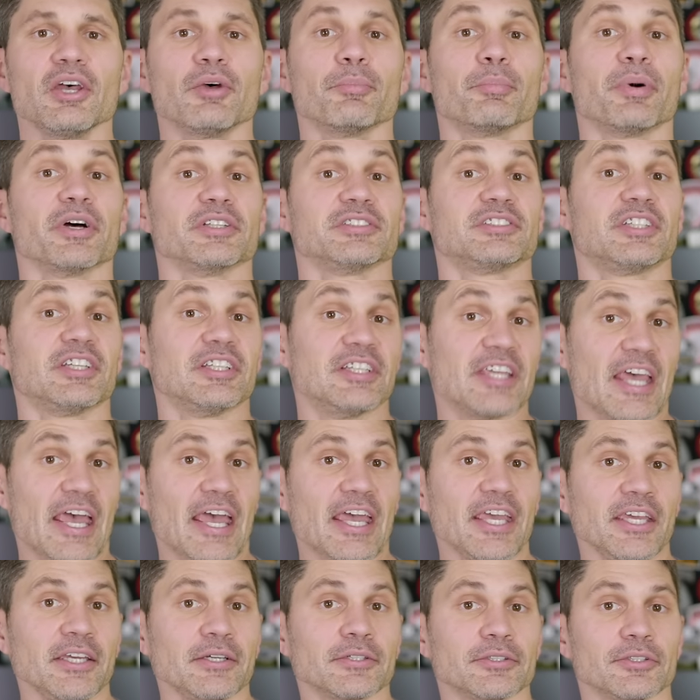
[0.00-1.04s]
But
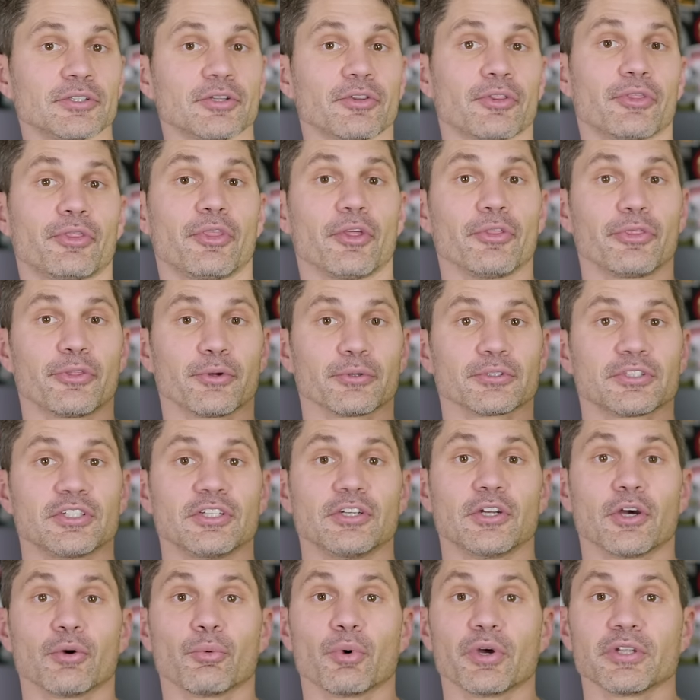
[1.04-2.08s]
today, the thirteen
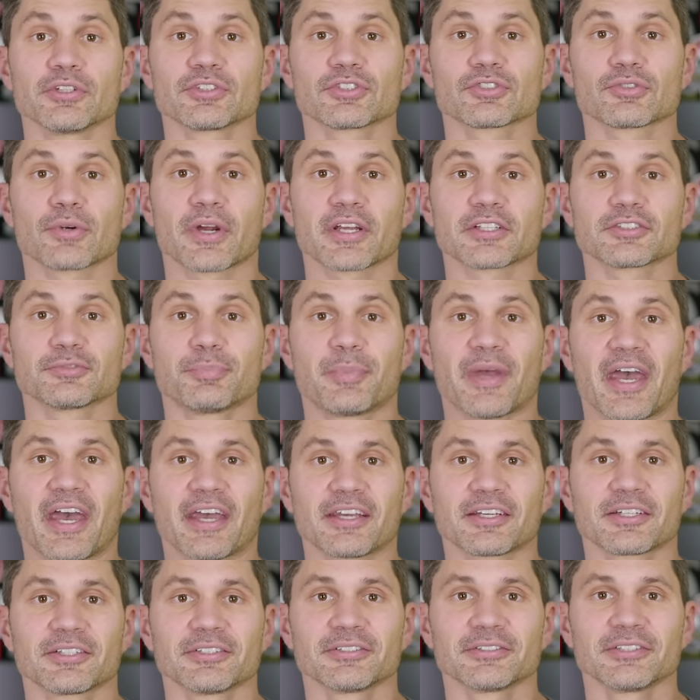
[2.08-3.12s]
oh one strikes
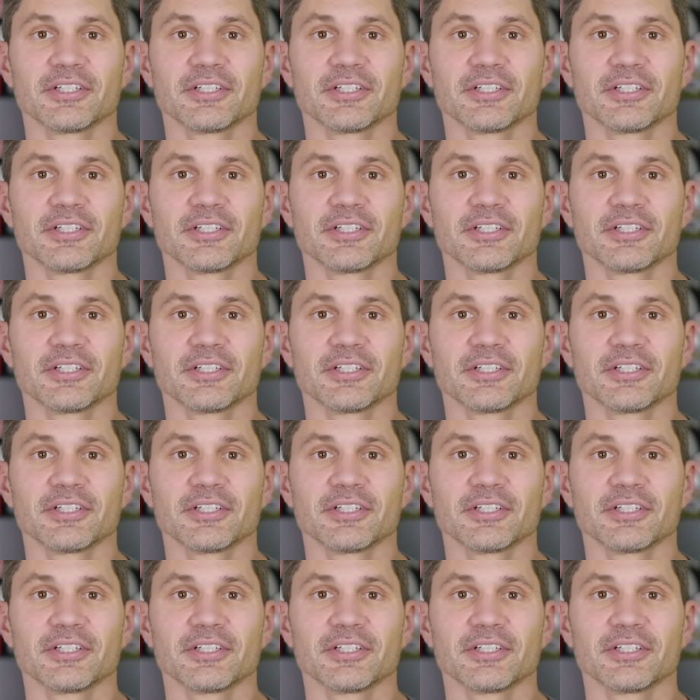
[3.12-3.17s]
back.